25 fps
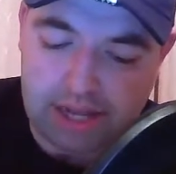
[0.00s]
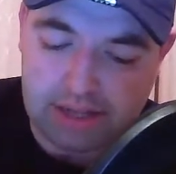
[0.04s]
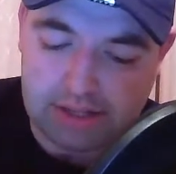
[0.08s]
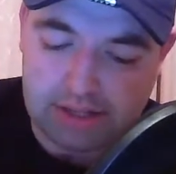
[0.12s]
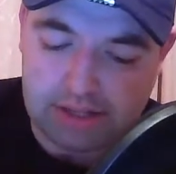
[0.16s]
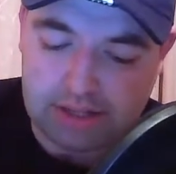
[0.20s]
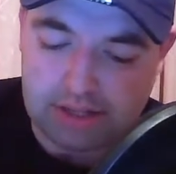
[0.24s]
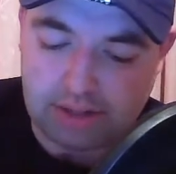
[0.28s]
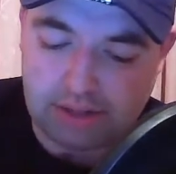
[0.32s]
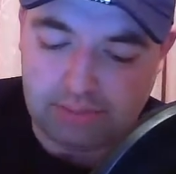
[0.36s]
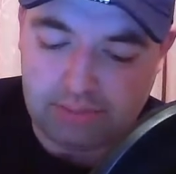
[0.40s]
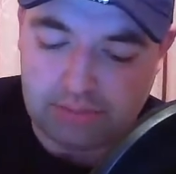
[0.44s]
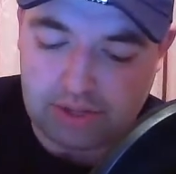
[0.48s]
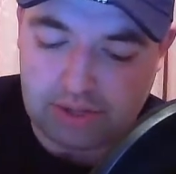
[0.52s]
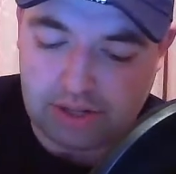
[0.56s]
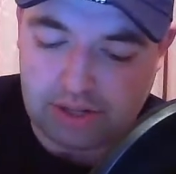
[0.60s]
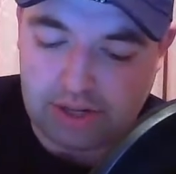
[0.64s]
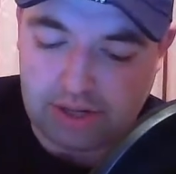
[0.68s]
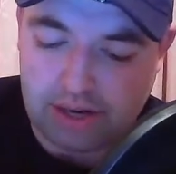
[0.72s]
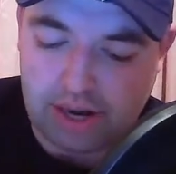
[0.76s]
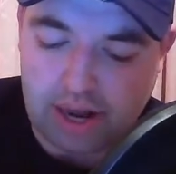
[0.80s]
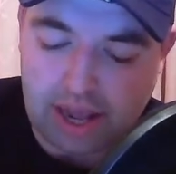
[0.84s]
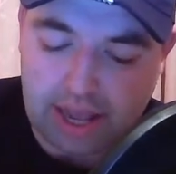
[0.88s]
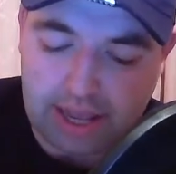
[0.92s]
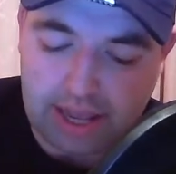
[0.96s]

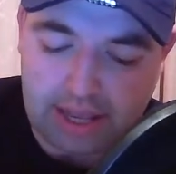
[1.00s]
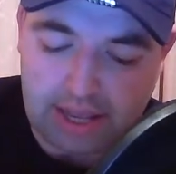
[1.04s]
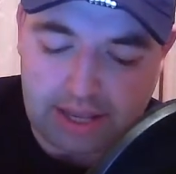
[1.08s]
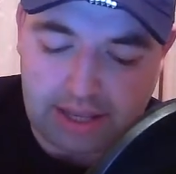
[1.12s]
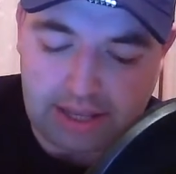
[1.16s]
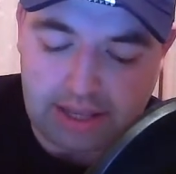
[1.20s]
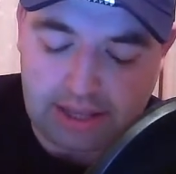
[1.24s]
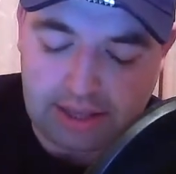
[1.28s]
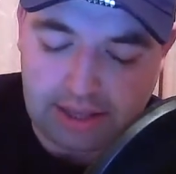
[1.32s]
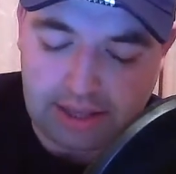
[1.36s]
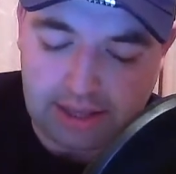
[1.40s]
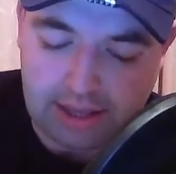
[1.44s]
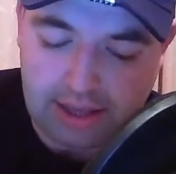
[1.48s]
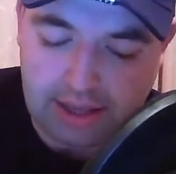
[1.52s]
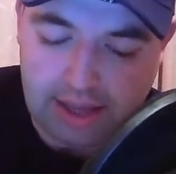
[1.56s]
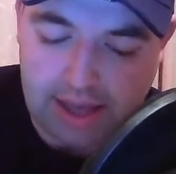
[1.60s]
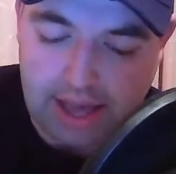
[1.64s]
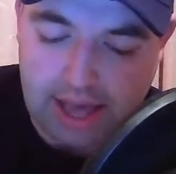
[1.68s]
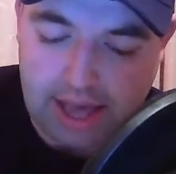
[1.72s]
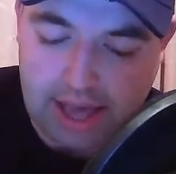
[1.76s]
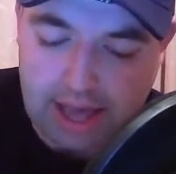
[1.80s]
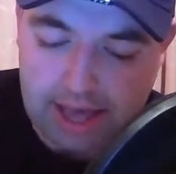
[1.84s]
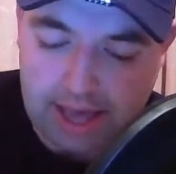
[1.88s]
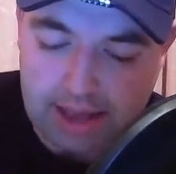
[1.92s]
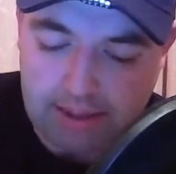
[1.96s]
something like
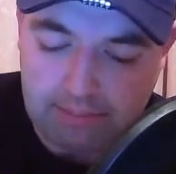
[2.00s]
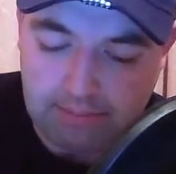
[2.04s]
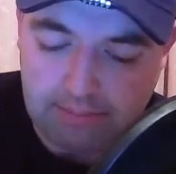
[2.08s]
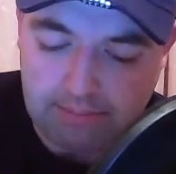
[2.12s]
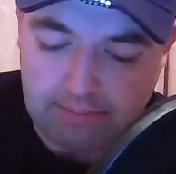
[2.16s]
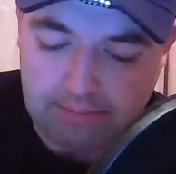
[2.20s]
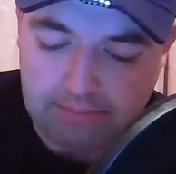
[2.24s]
the